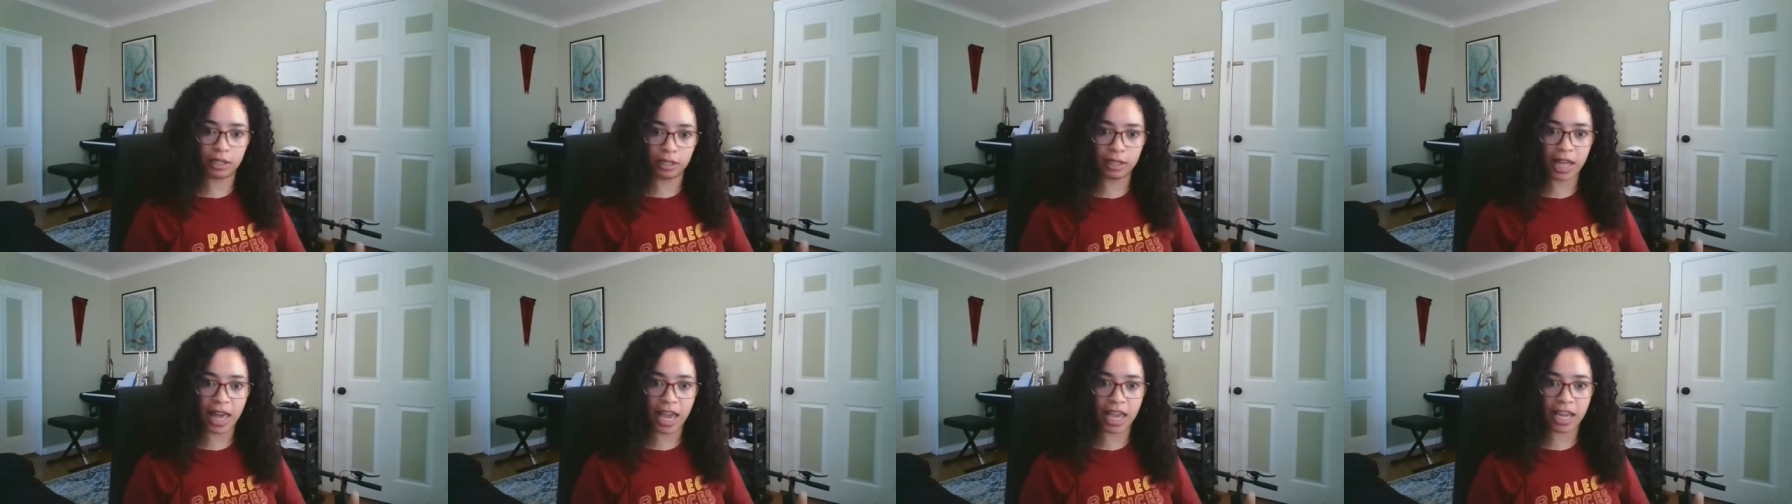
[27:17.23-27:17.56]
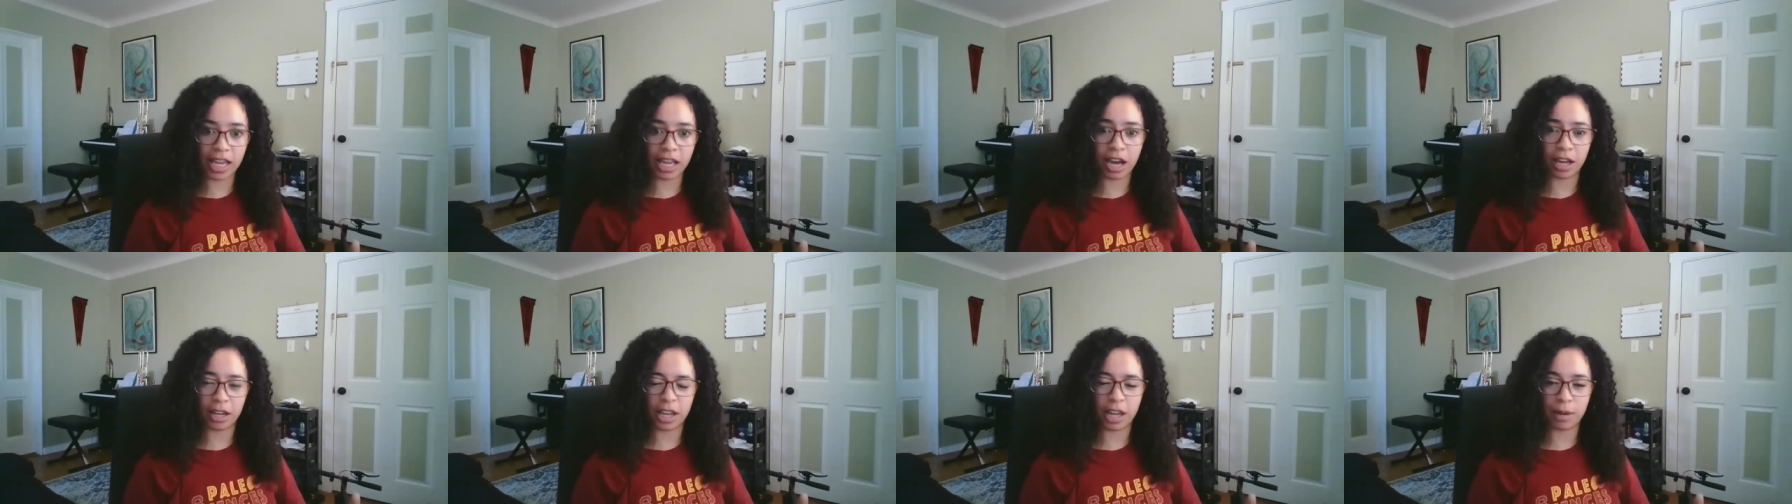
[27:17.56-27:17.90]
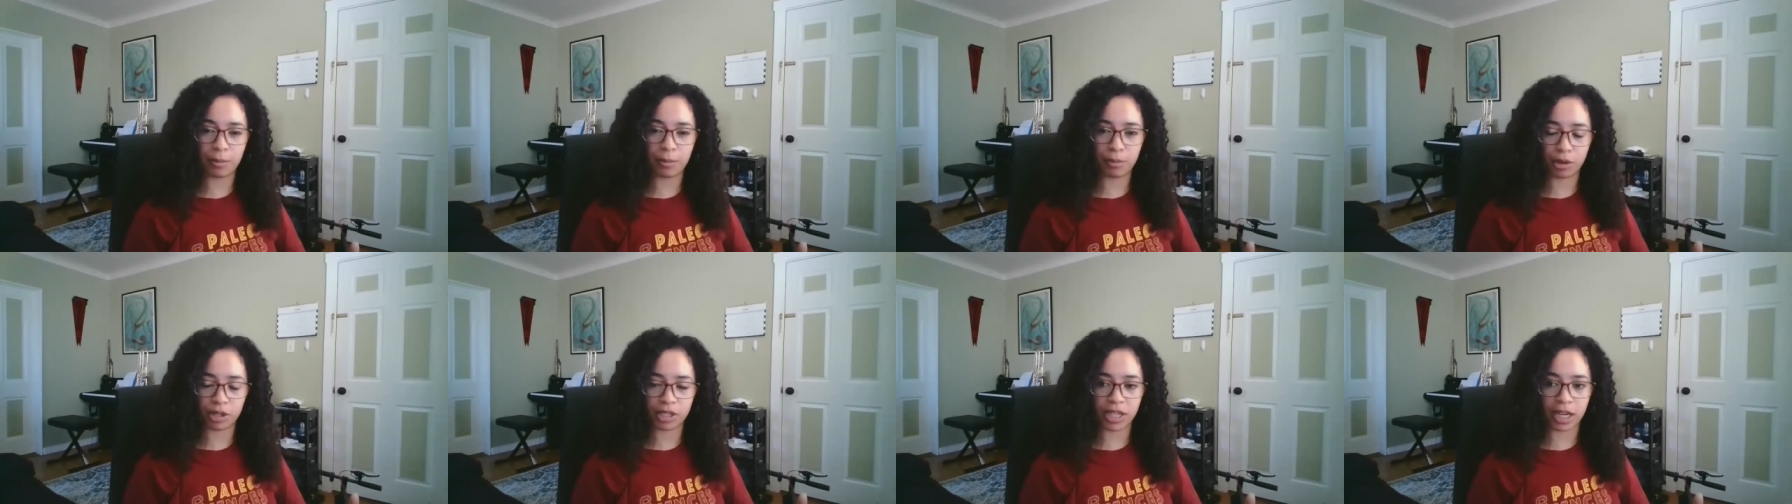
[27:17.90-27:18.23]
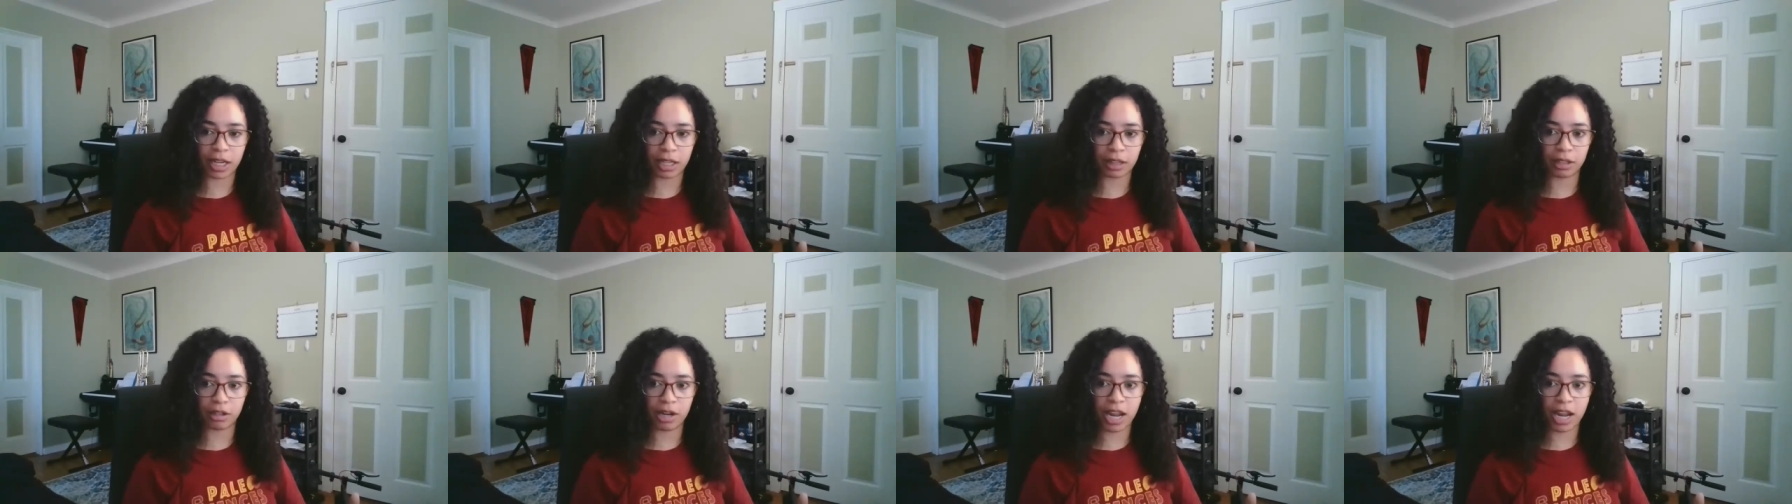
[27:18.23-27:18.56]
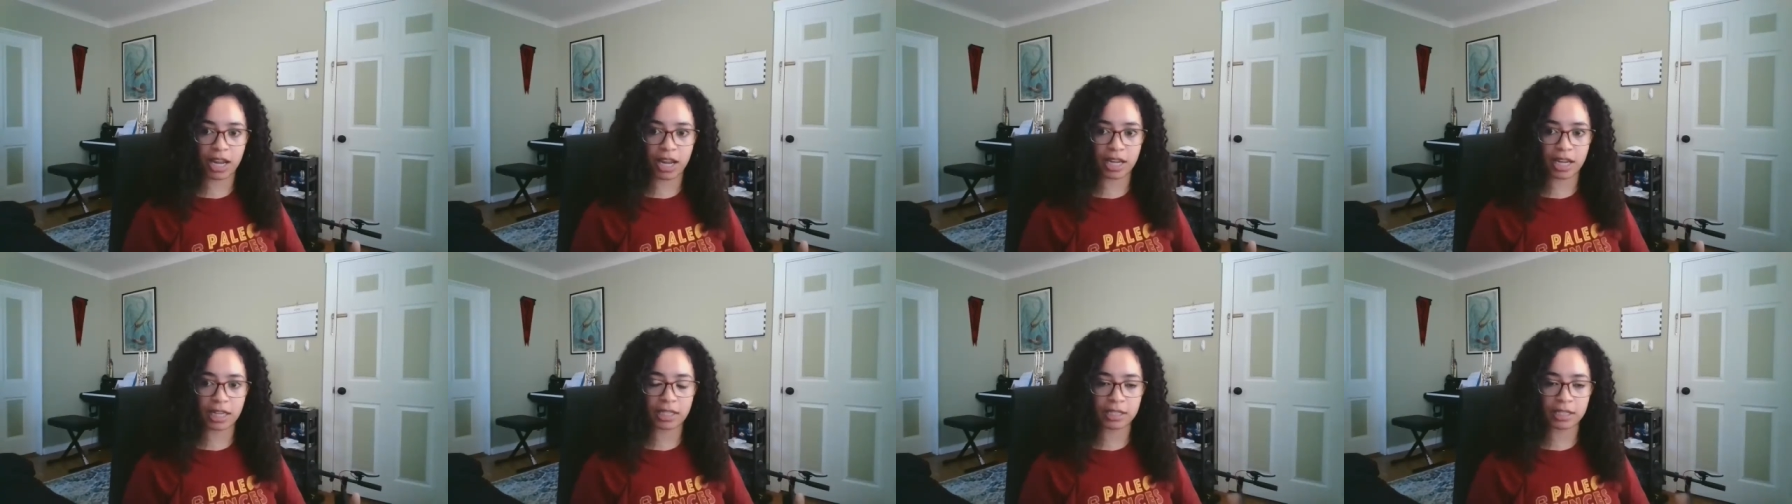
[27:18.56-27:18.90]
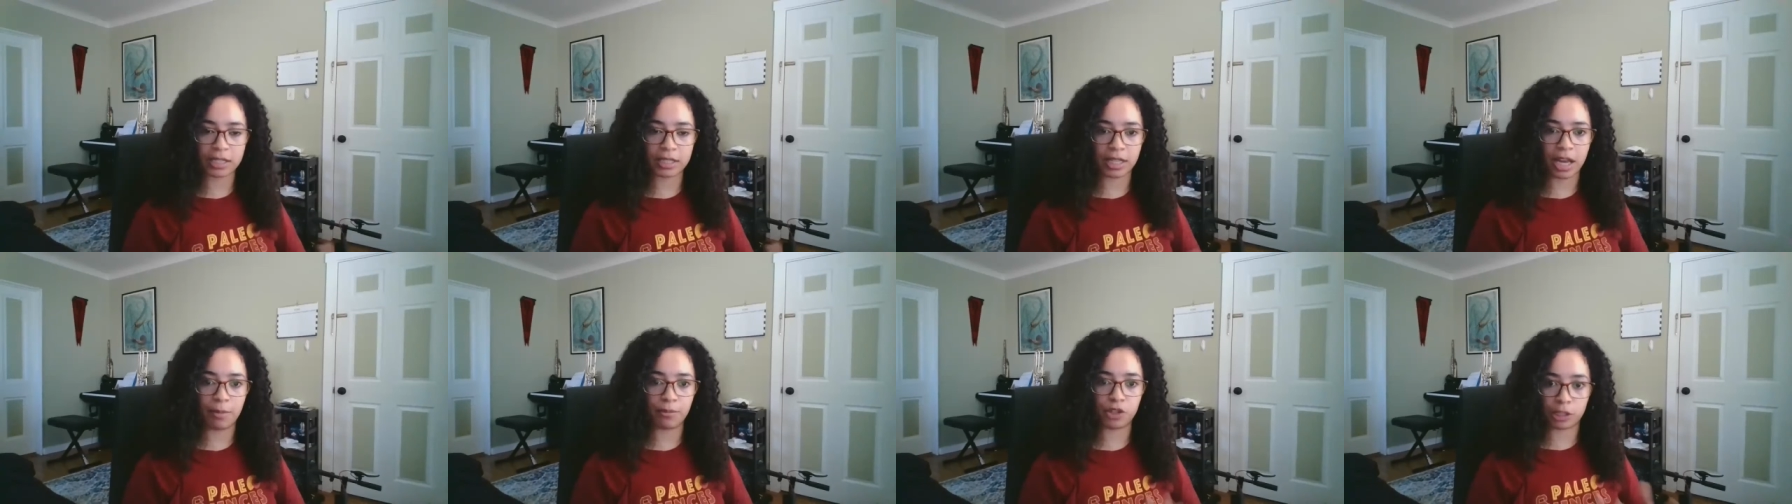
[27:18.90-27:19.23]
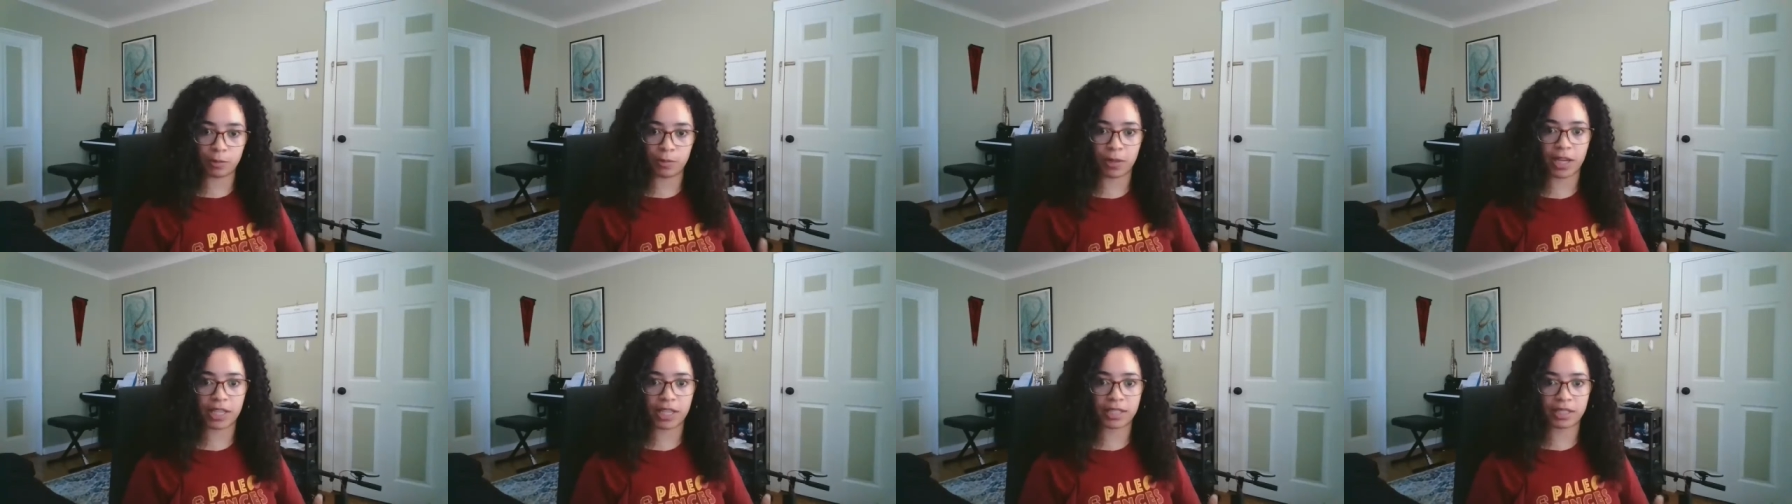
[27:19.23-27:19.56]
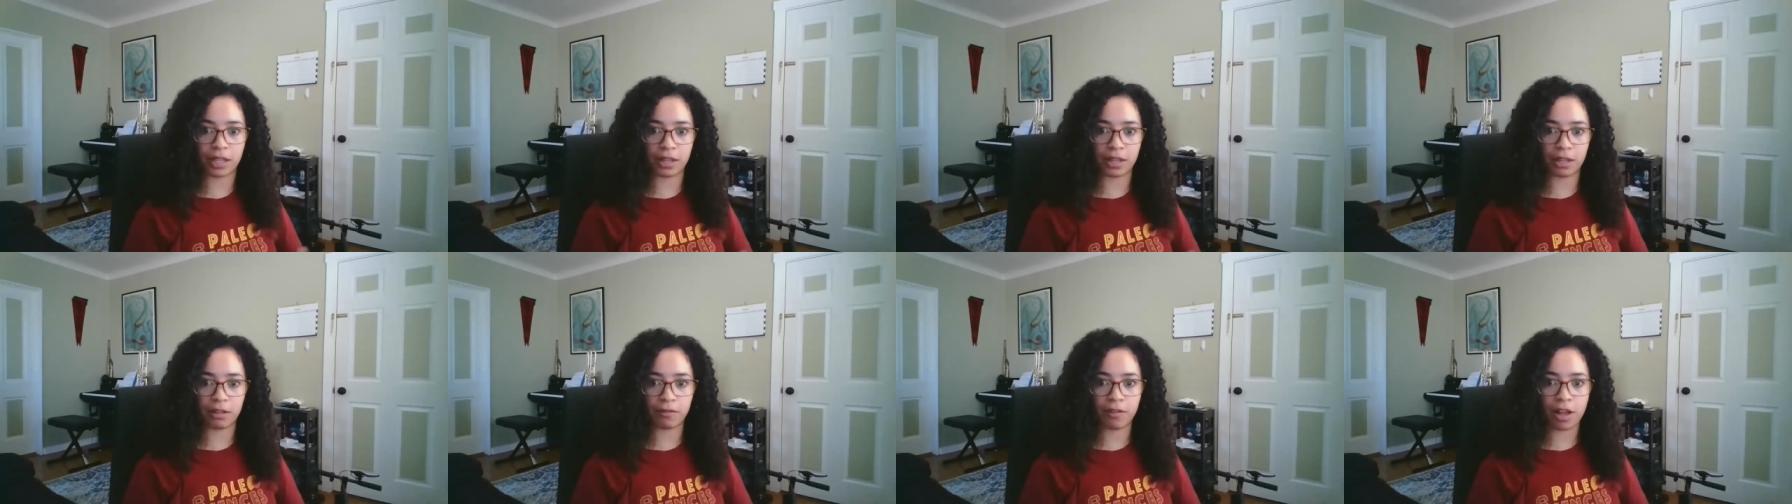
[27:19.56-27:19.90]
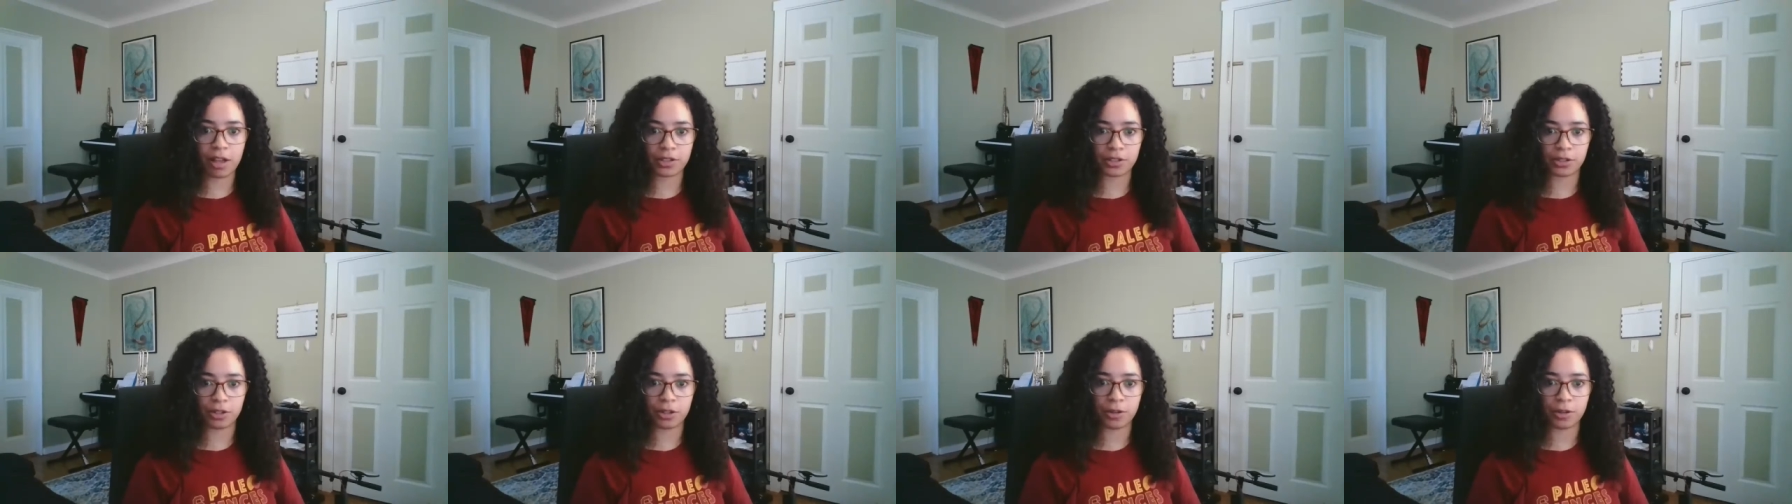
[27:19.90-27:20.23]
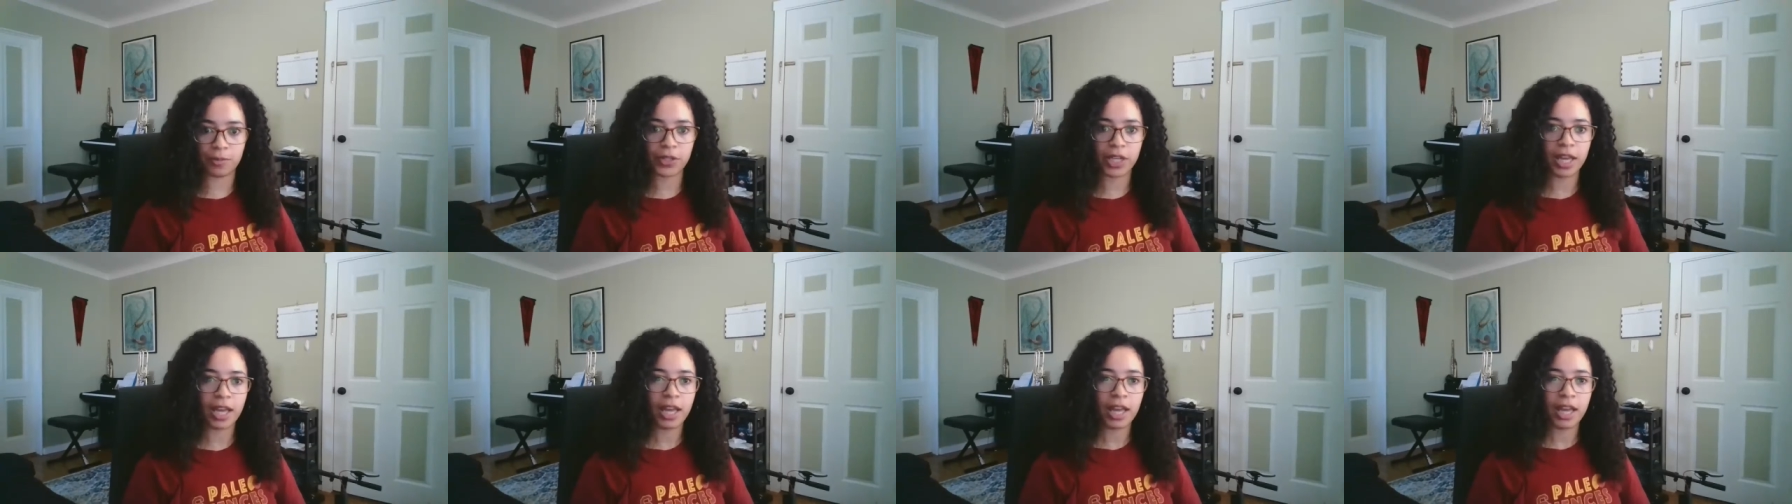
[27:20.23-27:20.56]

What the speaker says: lay on and protect their eggs just based on the fossil.